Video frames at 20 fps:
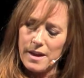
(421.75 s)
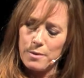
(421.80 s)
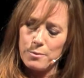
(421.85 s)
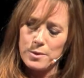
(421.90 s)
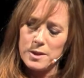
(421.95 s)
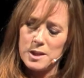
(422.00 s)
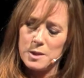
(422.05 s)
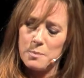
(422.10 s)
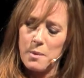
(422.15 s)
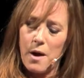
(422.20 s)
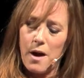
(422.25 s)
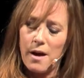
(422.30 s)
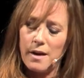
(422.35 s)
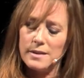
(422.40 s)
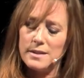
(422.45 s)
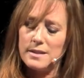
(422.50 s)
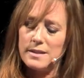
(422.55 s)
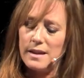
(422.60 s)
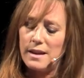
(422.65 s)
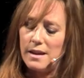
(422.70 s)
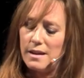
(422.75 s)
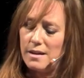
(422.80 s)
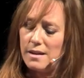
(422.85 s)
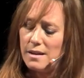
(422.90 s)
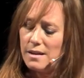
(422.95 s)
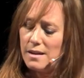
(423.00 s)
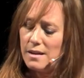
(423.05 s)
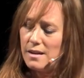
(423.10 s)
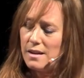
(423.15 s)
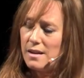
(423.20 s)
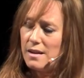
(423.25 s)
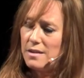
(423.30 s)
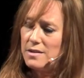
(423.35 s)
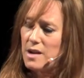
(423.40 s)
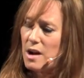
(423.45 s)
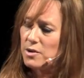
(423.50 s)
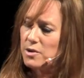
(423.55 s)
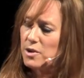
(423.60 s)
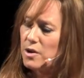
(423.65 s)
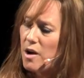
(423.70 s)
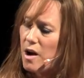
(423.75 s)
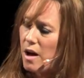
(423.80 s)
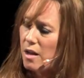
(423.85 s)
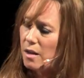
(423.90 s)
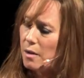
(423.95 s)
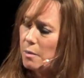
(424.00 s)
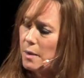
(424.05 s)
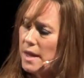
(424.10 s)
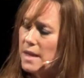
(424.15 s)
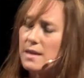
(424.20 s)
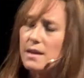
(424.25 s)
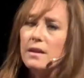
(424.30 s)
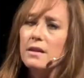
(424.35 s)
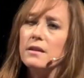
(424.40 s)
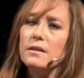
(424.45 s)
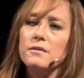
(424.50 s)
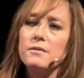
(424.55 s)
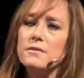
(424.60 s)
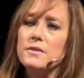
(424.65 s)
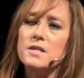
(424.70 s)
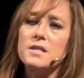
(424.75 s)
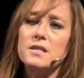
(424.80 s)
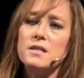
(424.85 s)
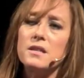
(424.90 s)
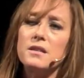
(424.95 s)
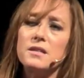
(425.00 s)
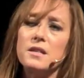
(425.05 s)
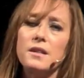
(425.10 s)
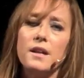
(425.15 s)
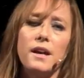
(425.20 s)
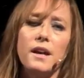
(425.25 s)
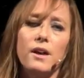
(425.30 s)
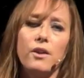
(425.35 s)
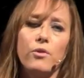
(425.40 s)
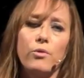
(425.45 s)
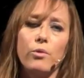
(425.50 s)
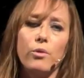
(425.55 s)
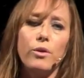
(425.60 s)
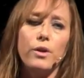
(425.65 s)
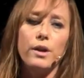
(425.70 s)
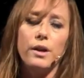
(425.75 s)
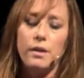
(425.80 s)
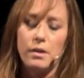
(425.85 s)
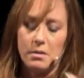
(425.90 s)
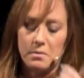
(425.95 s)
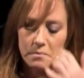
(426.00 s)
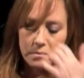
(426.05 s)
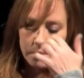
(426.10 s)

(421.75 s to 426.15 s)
that response that Dr. Holloway gives to the android.